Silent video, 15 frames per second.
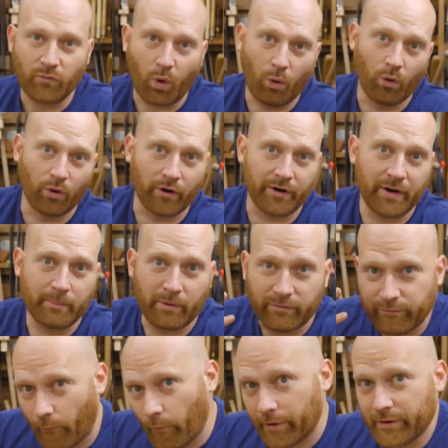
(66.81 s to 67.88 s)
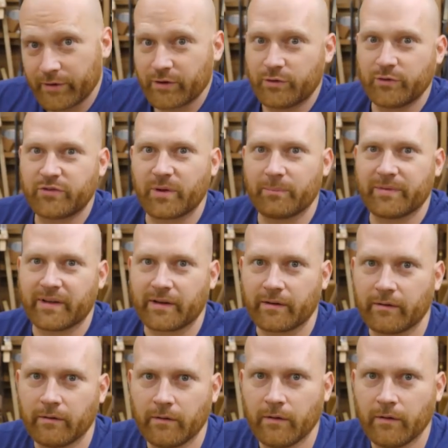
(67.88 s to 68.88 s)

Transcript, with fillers: Or number four, you could do something